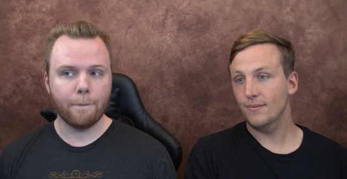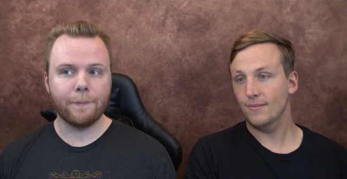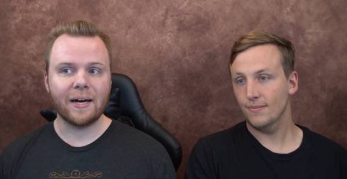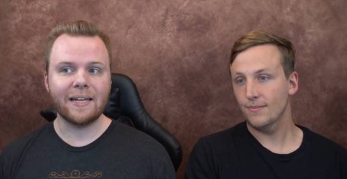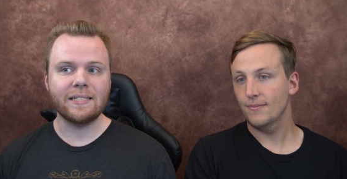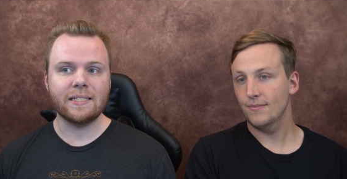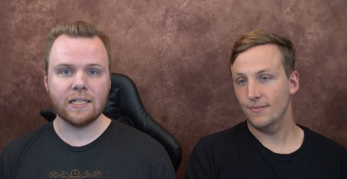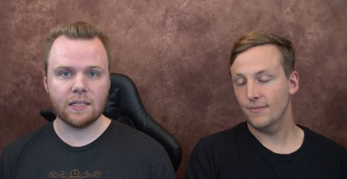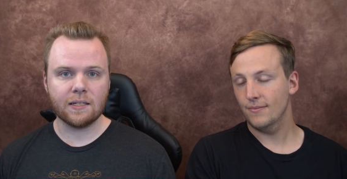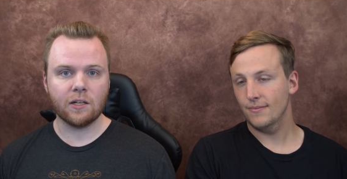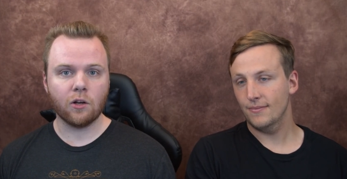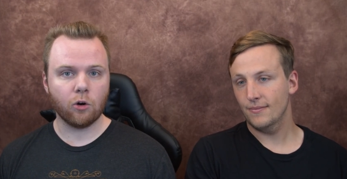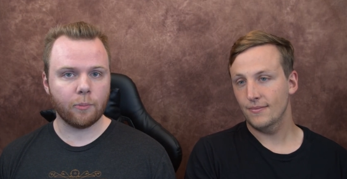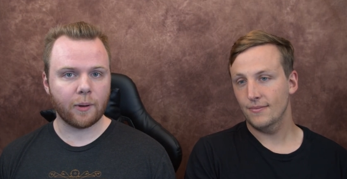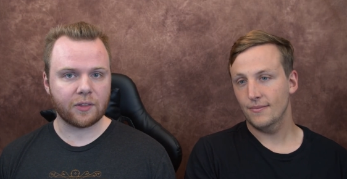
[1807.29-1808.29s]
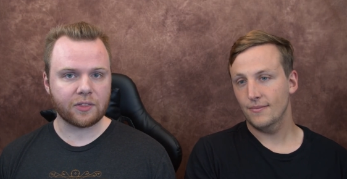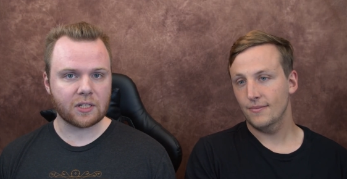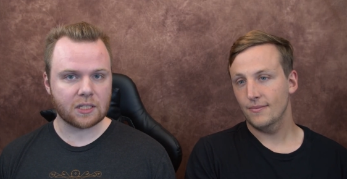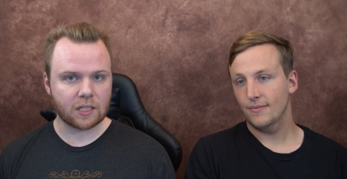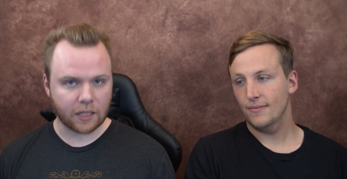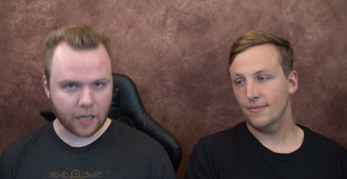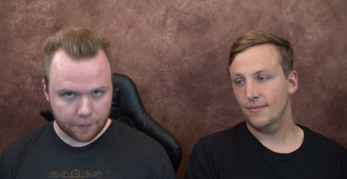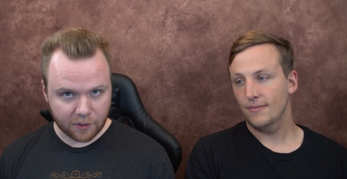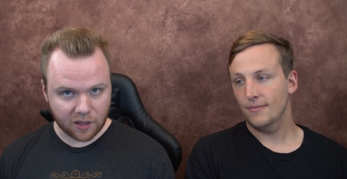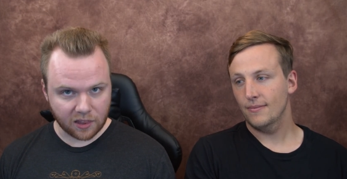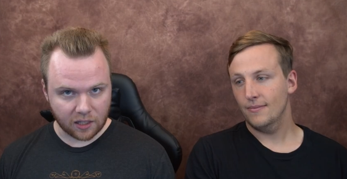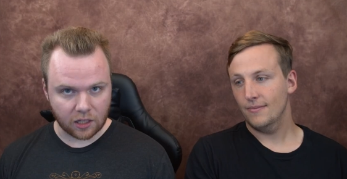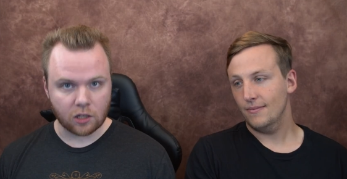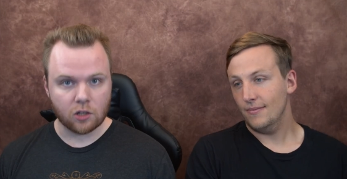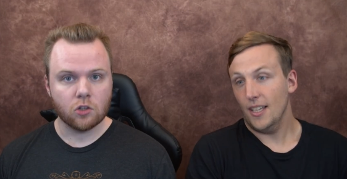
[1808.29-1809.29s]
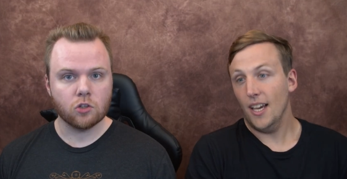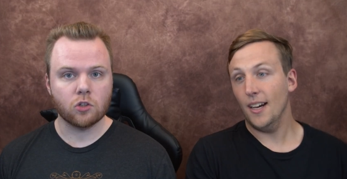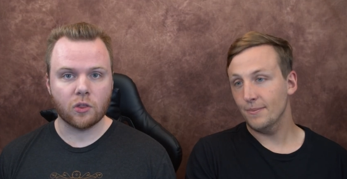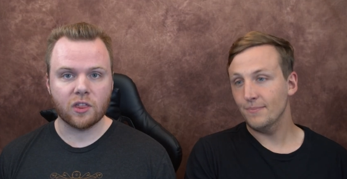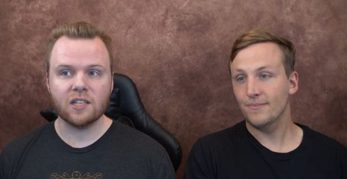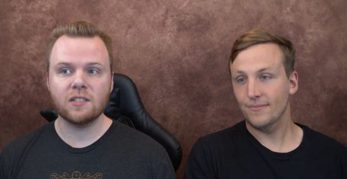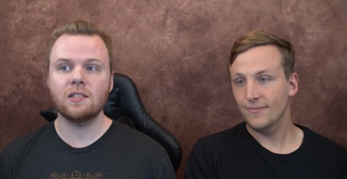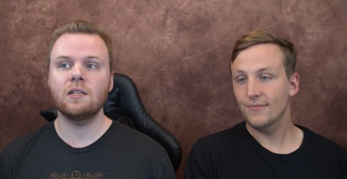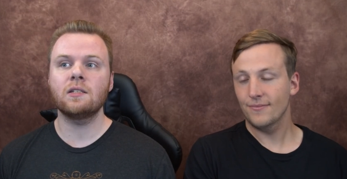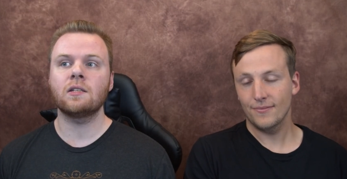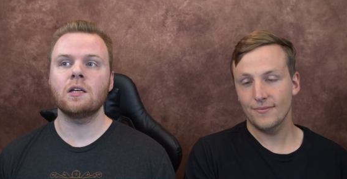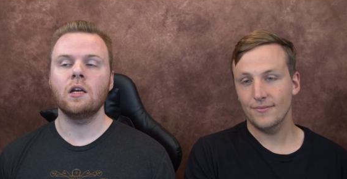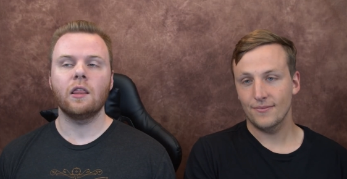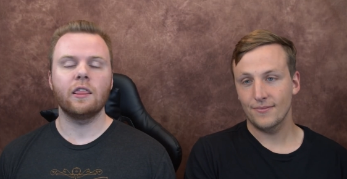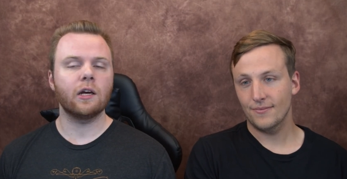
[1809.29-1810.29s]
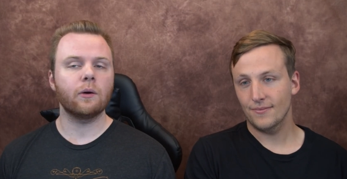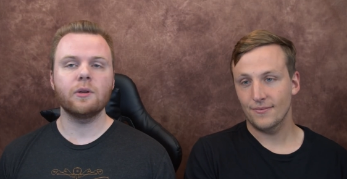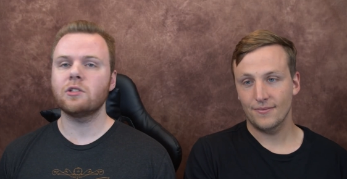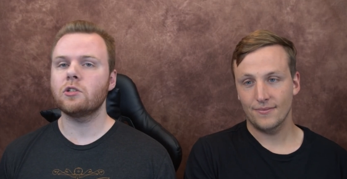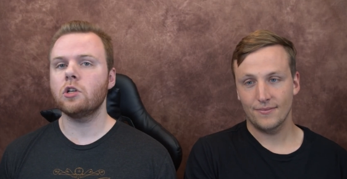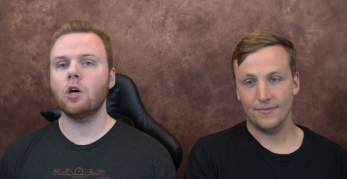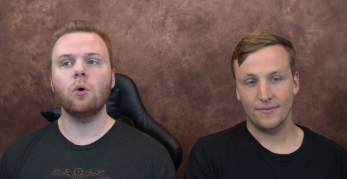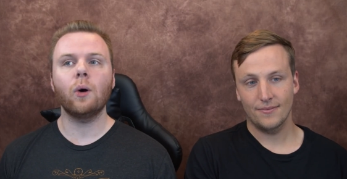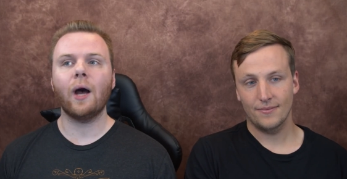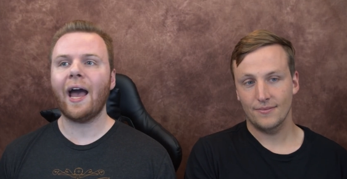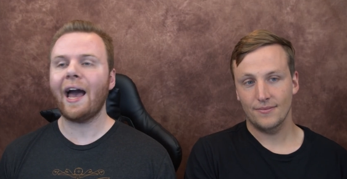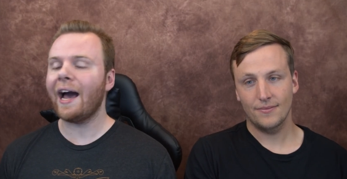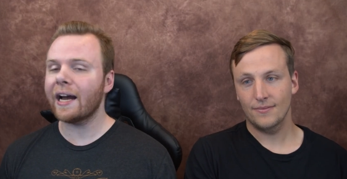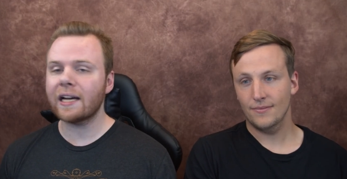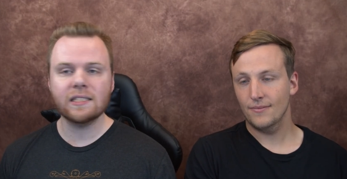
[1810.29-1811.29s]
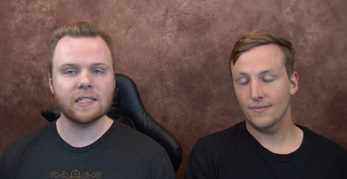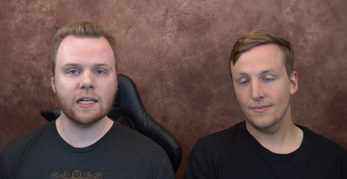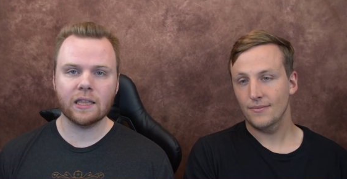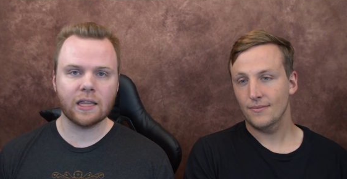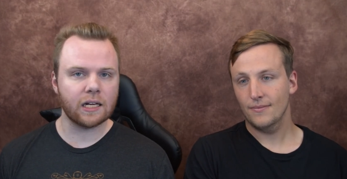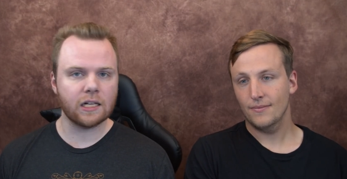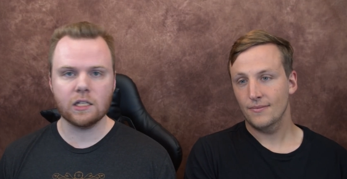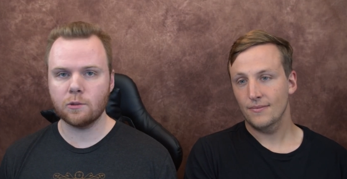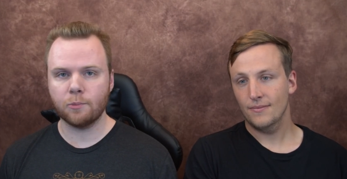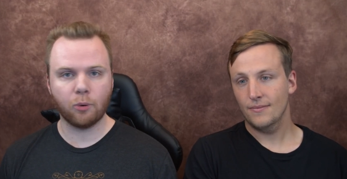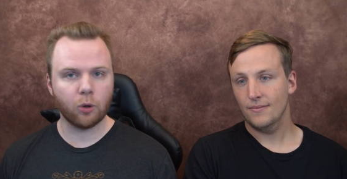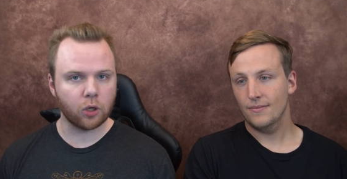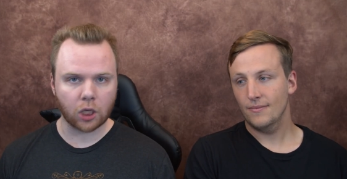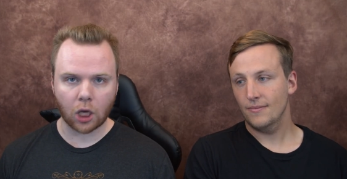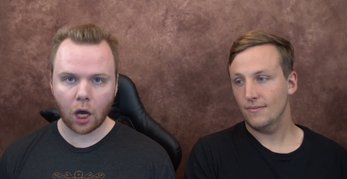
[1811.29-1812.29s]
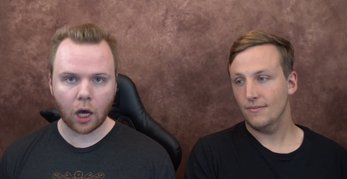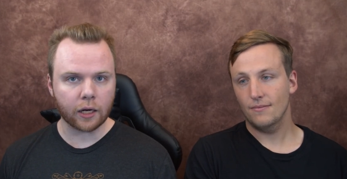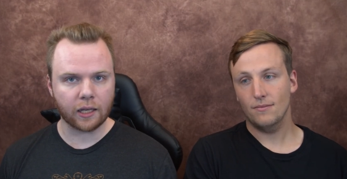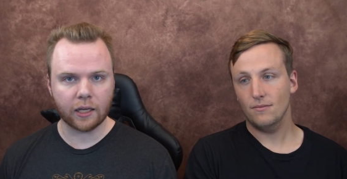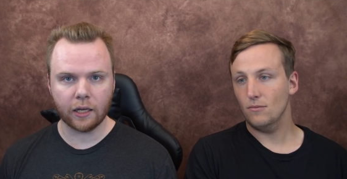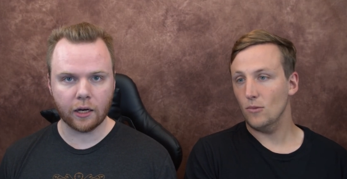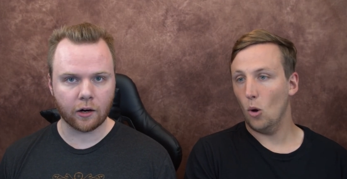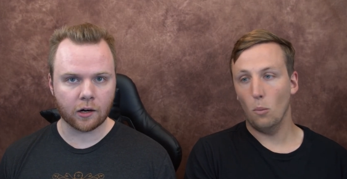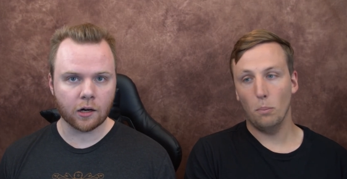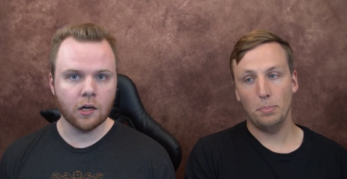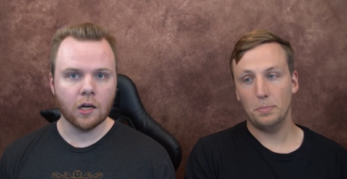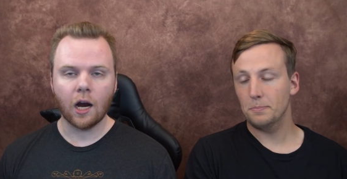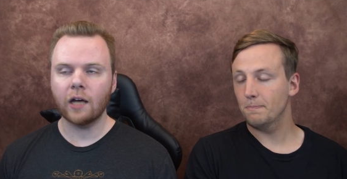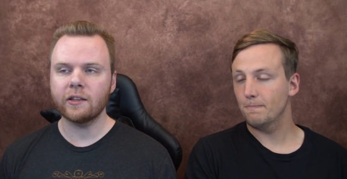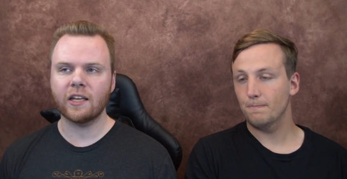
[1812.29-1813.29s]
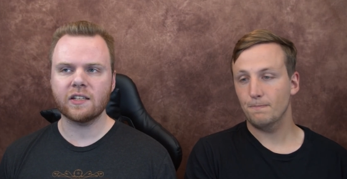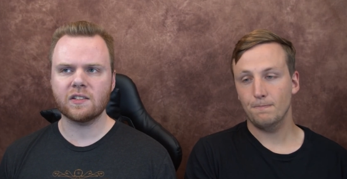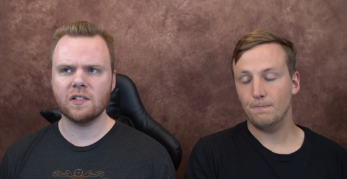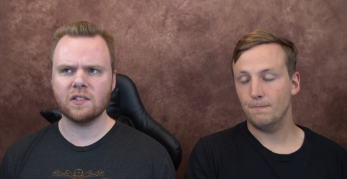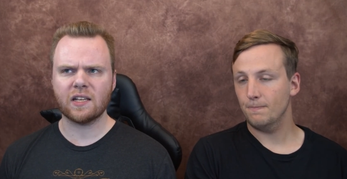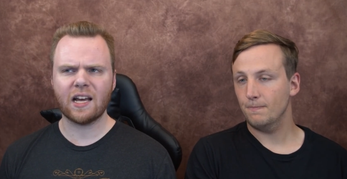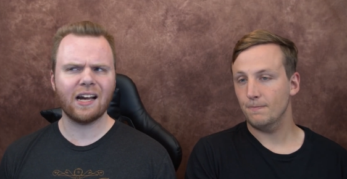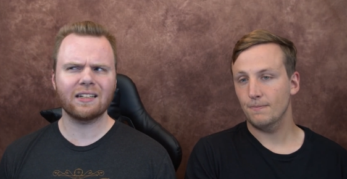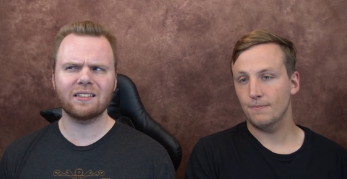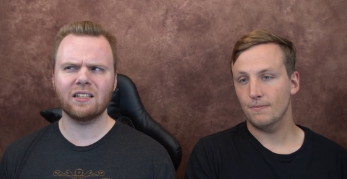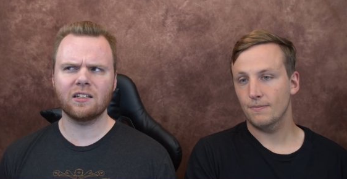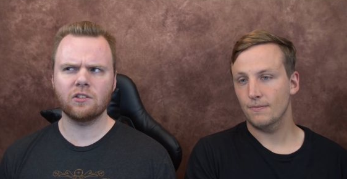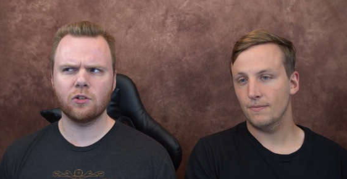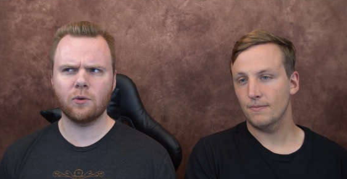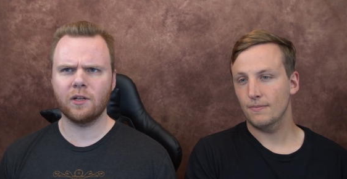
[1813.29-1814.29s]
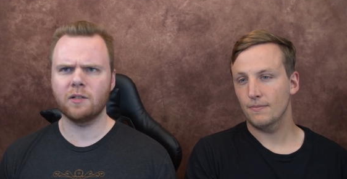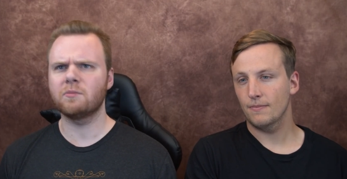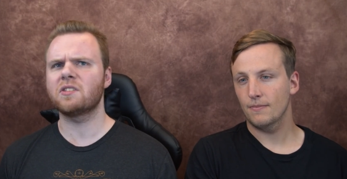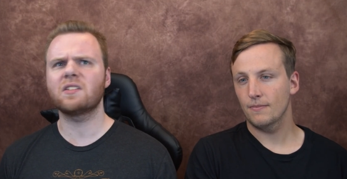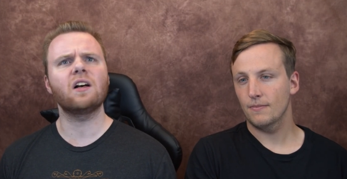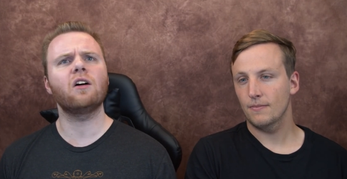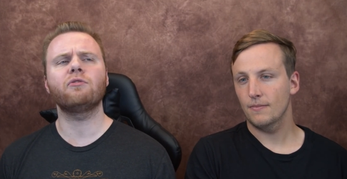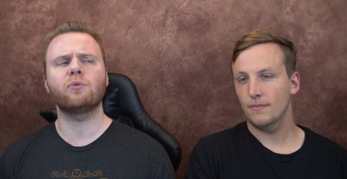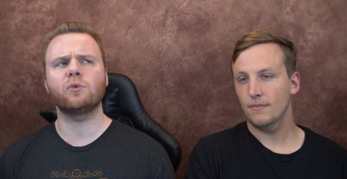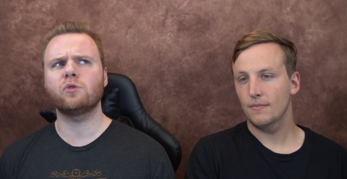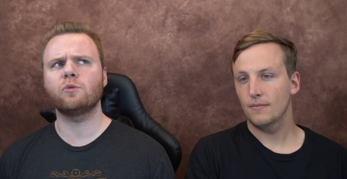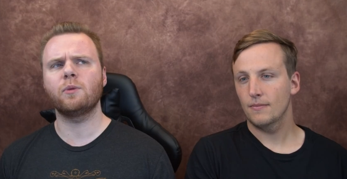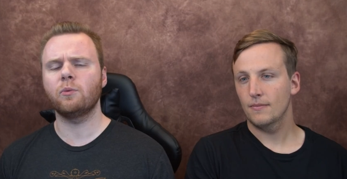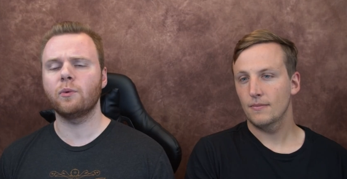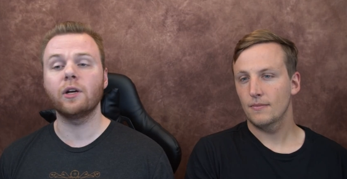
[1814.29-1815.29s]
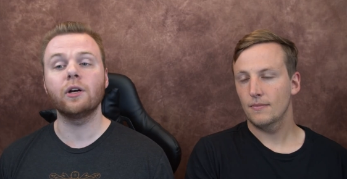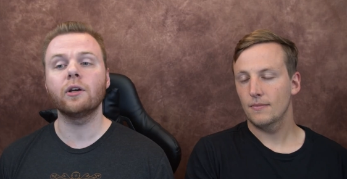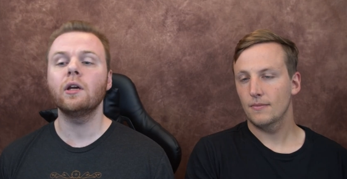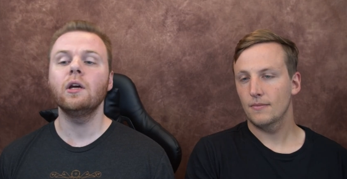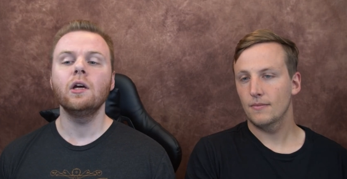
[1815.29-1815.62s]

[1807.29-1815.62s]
Speaker 1: But didn't know about the telepathy. Yeah. So this is, there is no acting that he's putting on here, unless he's acting to himself, which would be weird.